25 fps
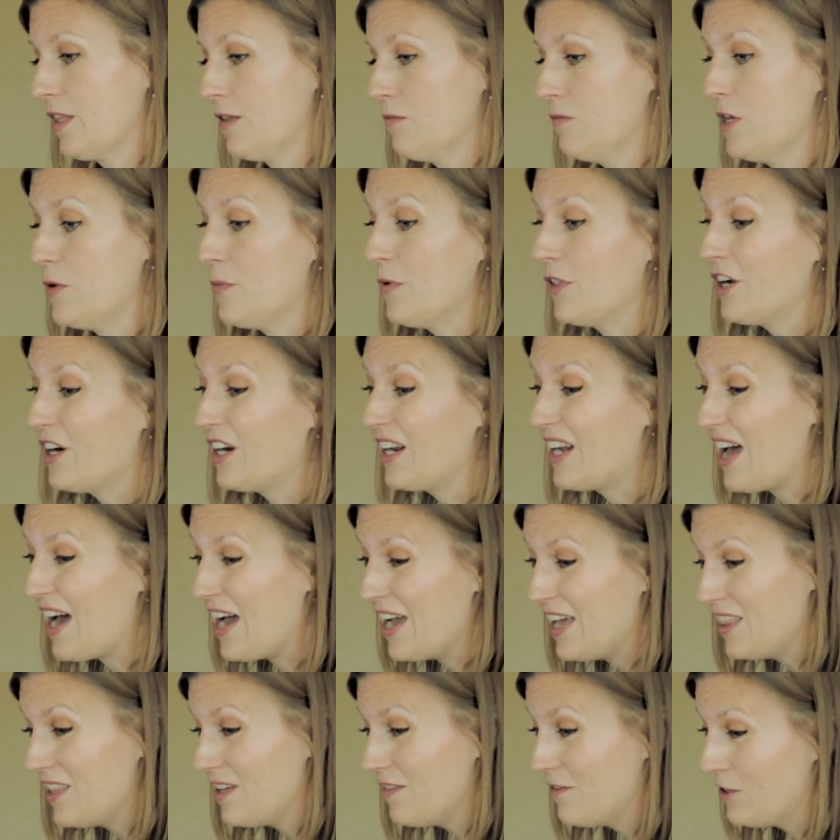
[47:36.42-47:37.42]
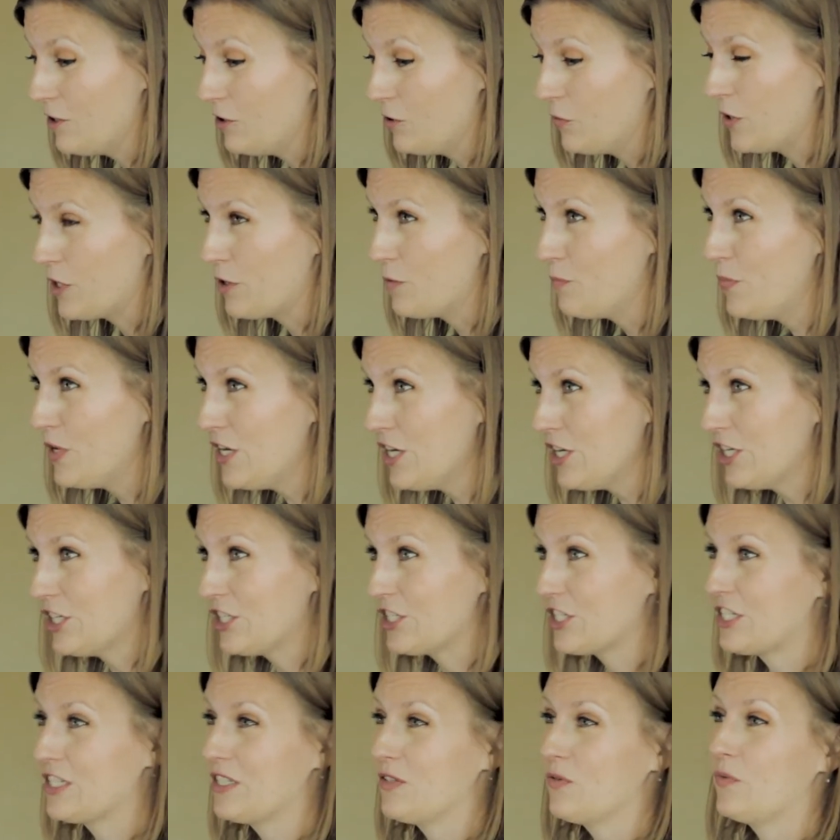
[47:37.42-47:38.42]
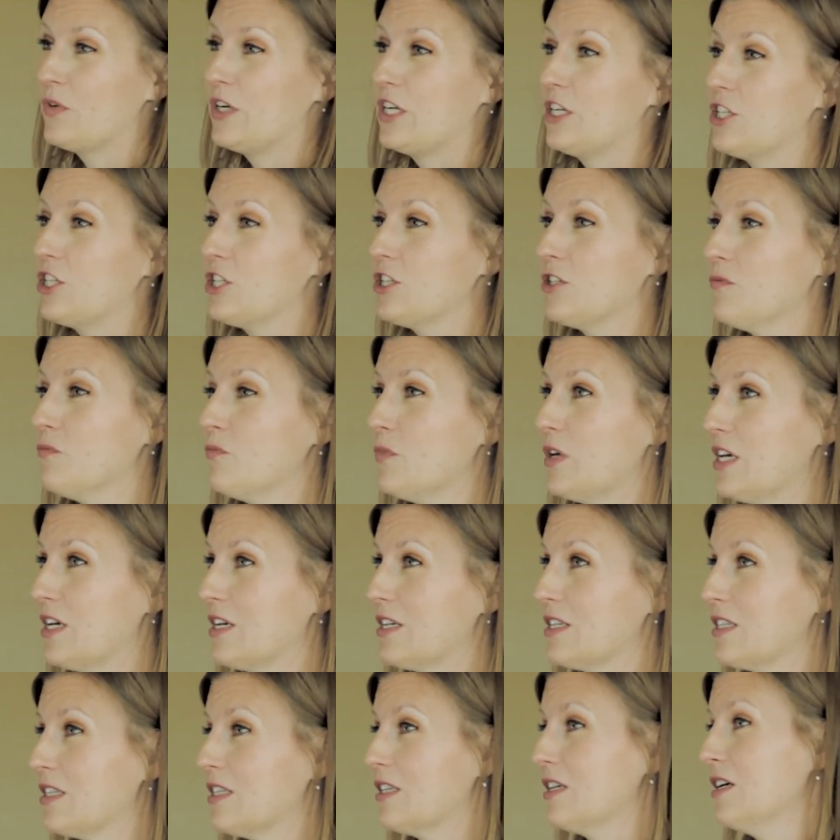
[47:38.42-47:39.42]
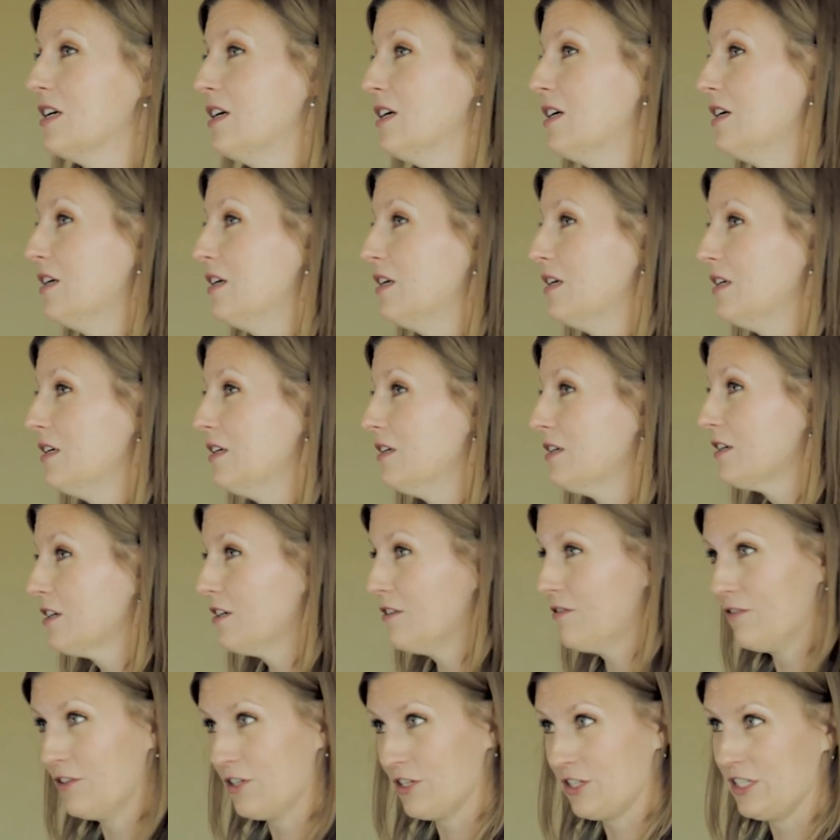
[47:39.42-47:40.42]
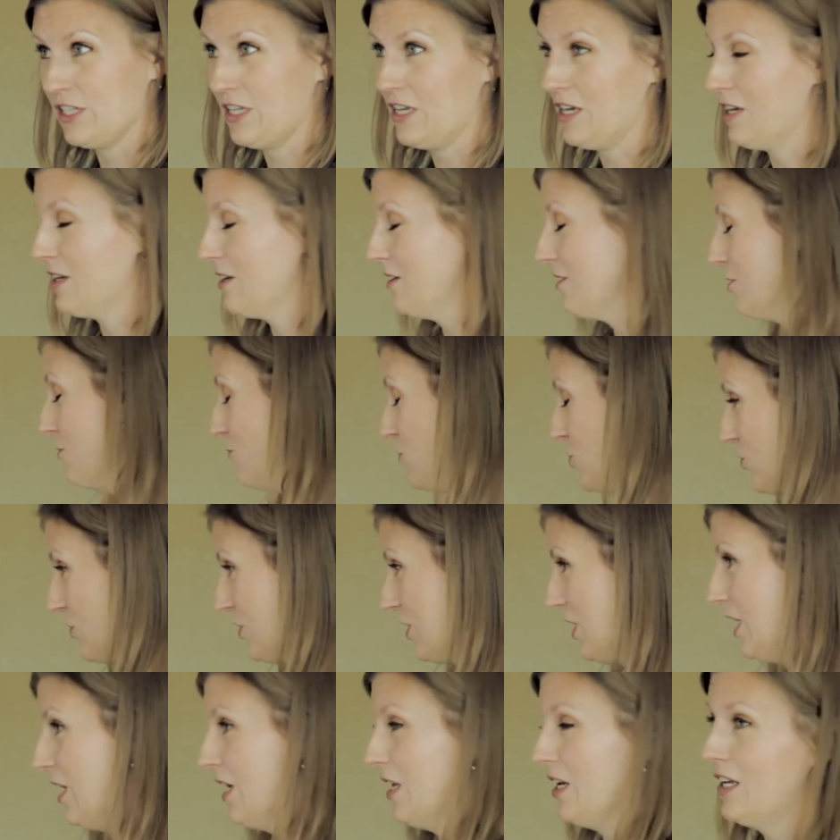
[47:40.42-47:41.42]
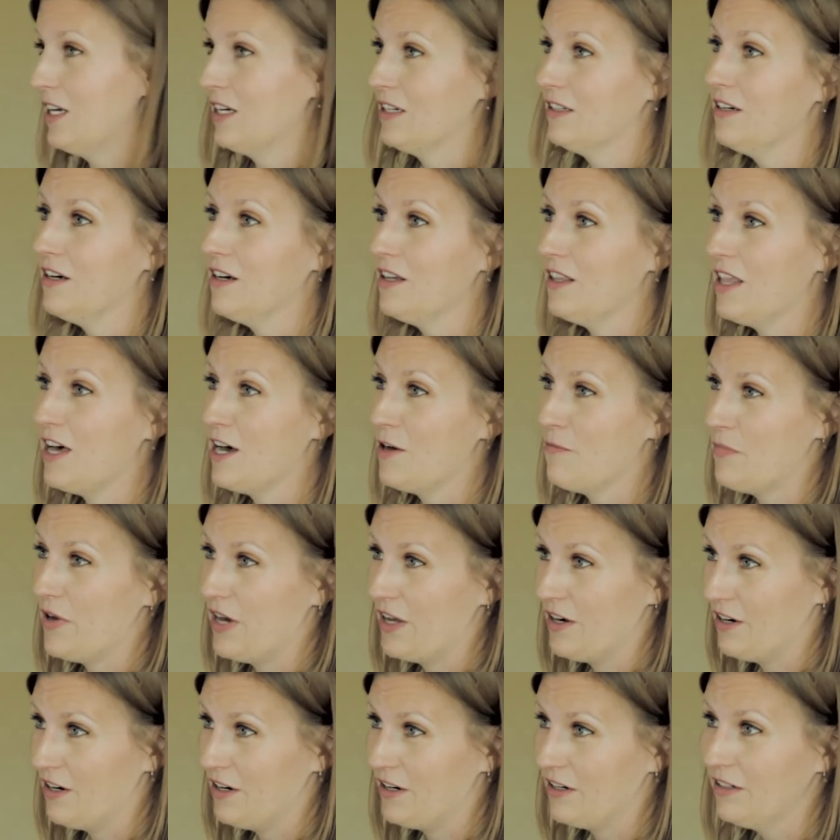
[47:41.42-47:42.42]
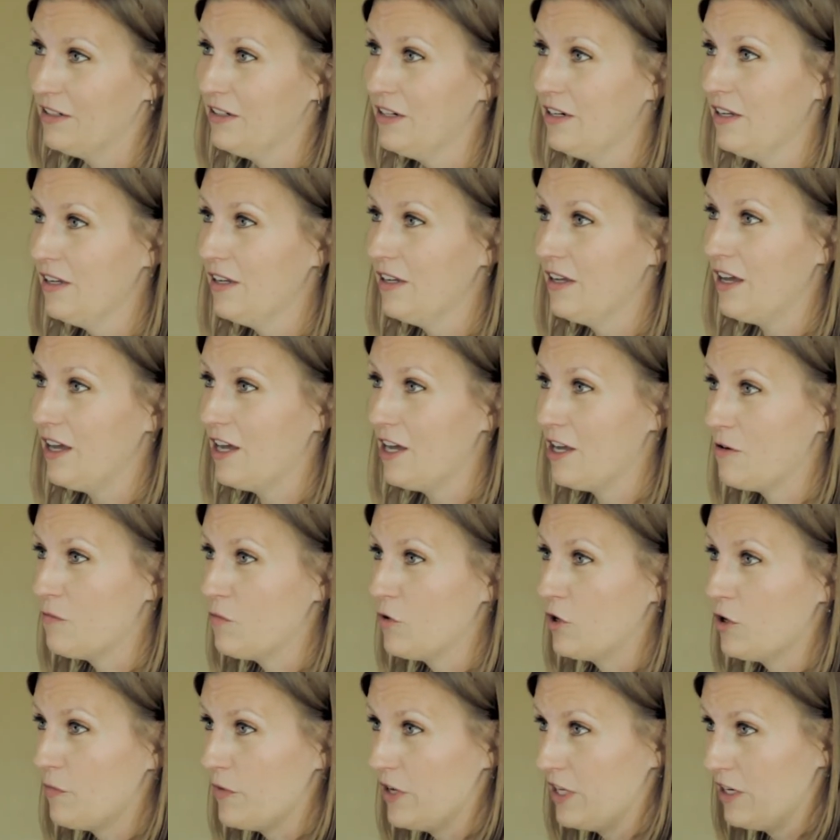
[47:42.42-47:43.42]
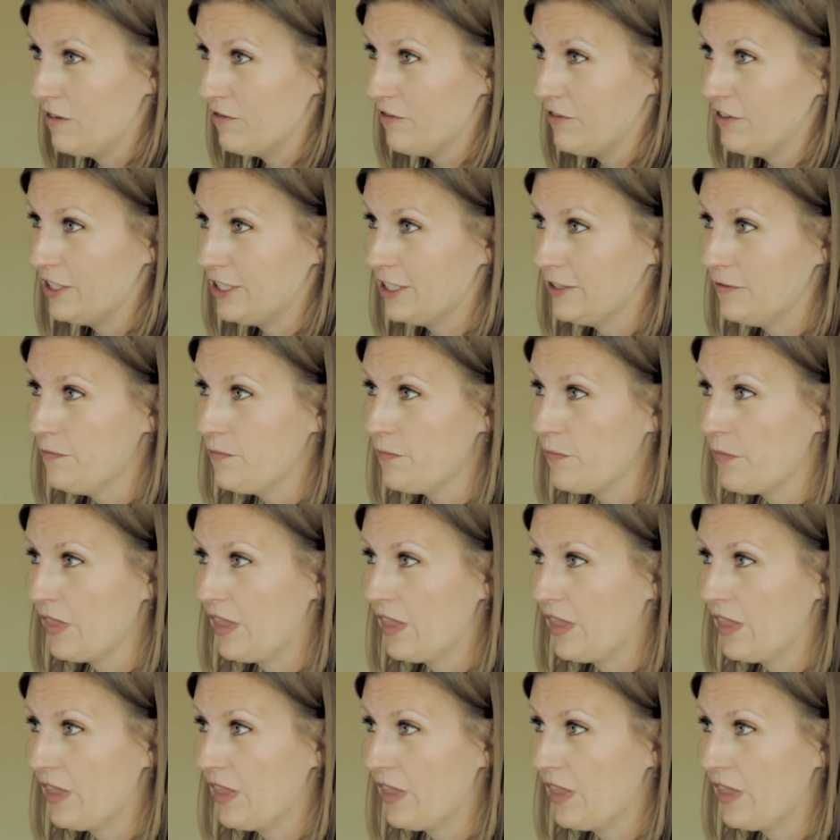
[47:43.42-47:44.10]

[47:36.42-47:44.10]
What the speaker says: People are at eye level with peers, which makes conversing, communicating a lot better and more meaningful.